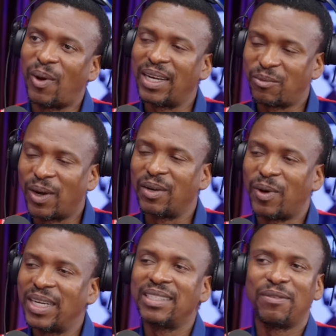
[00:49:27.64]

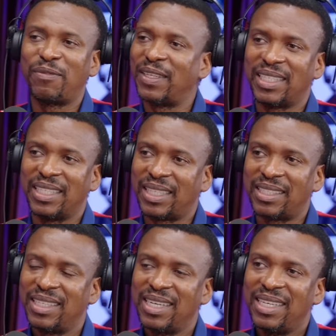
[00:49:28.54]
What is the first thing that
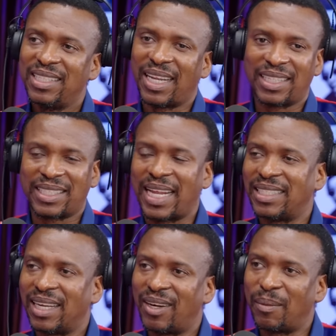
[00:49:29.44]
that
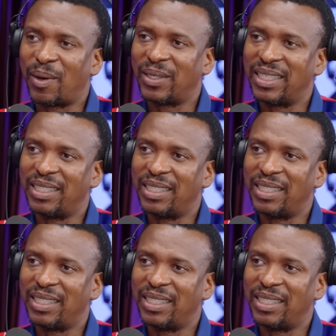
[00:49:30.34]
stands out about the